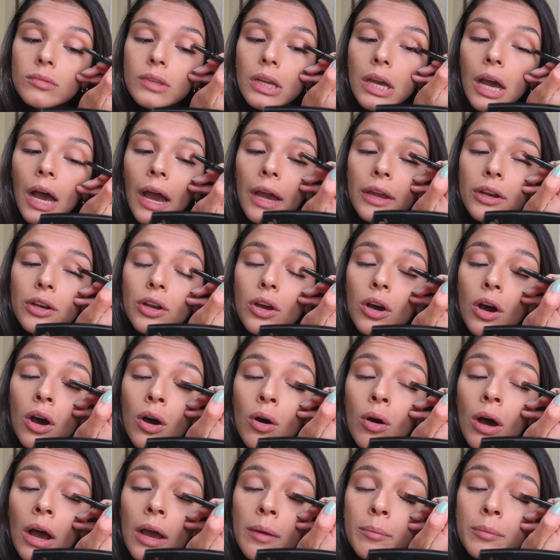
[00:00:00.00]
I
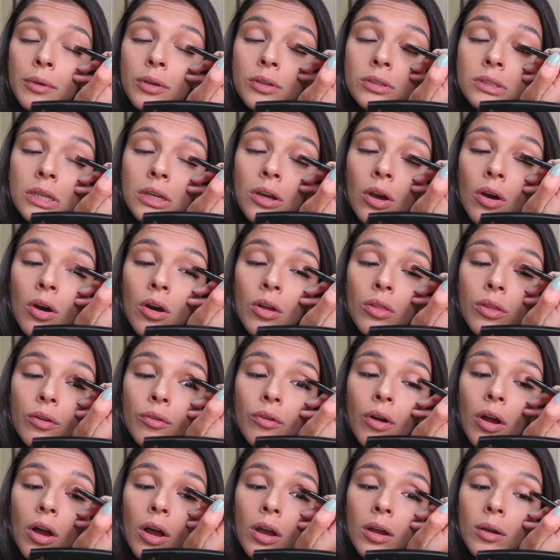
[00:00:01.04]
know I'm using all the
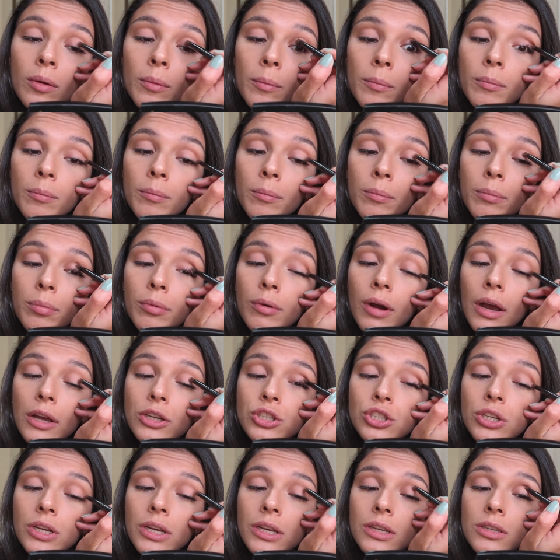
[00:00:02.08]
wrong
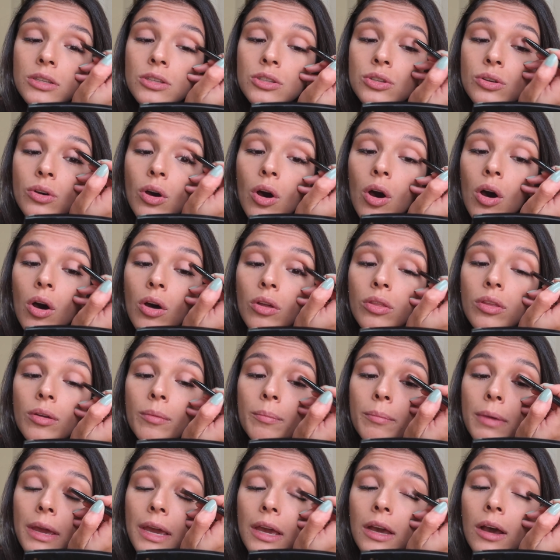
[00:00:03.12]
brushes to all the
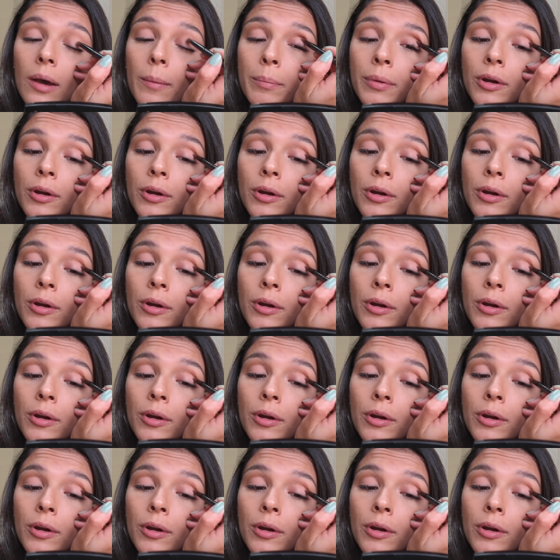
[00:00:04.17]
makeup